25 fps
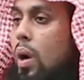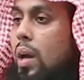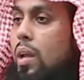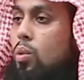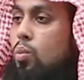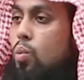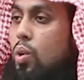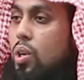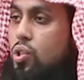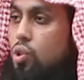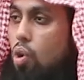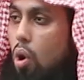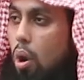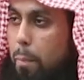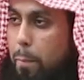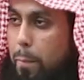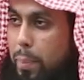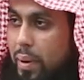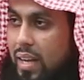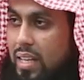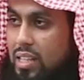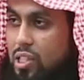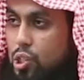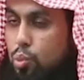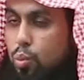one who was
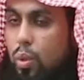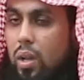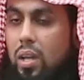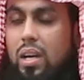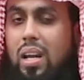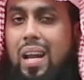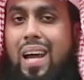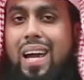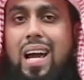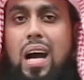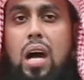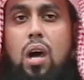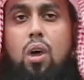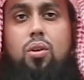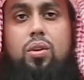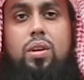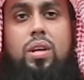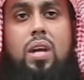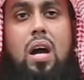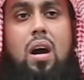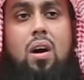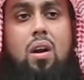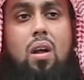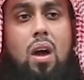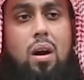oppressed will cry out,
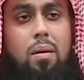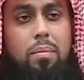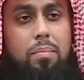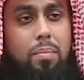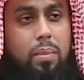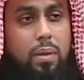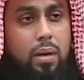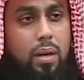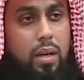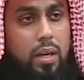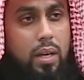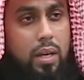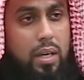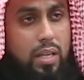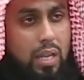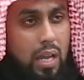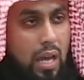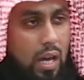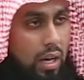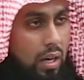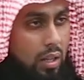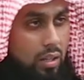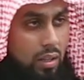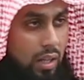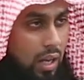Ya Rab,
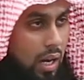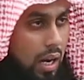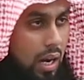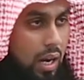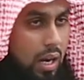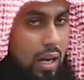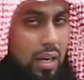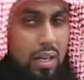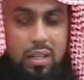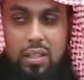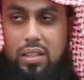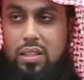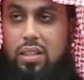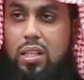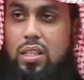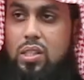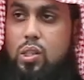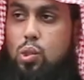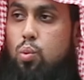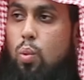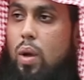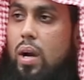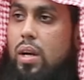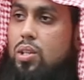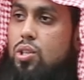Ya Allah,
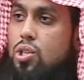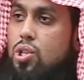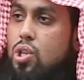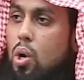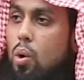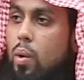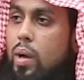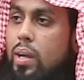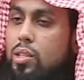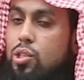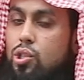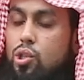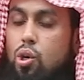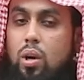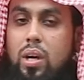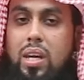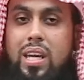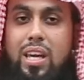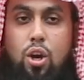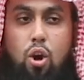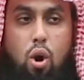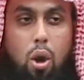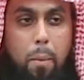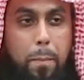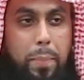this one so and so,
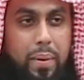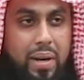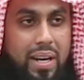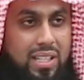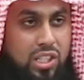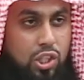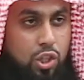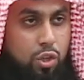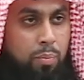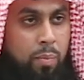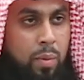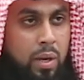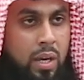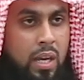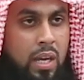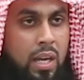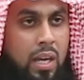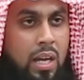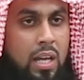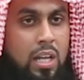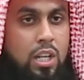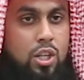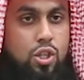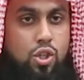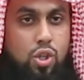he oppressed
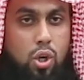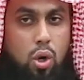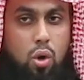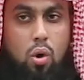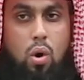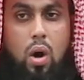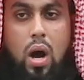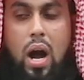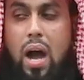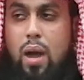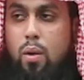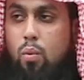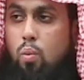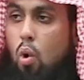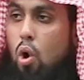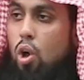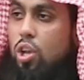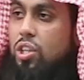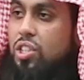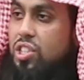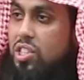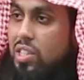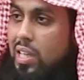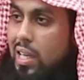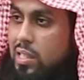me. So I
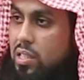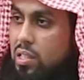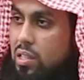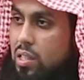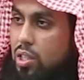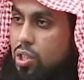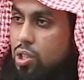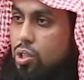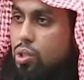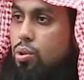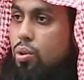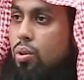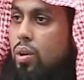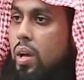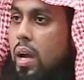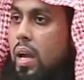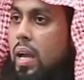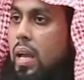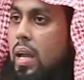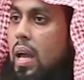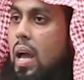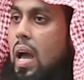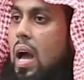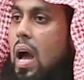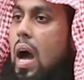want justice
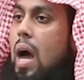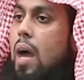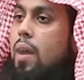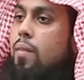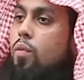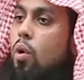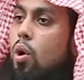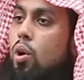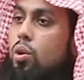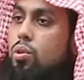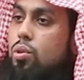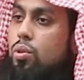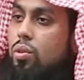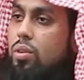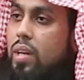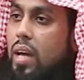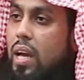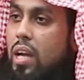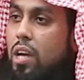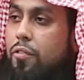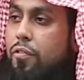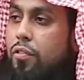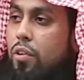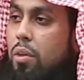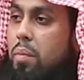today. I want to
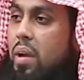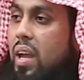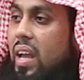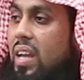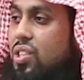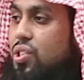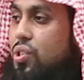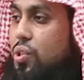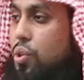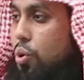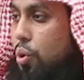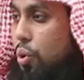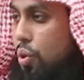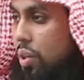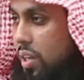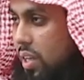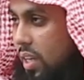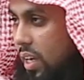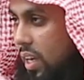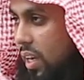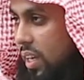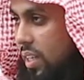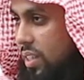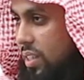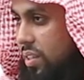take from his good
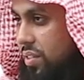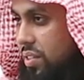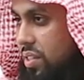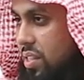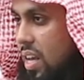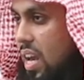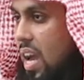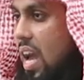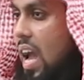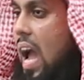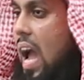deeds.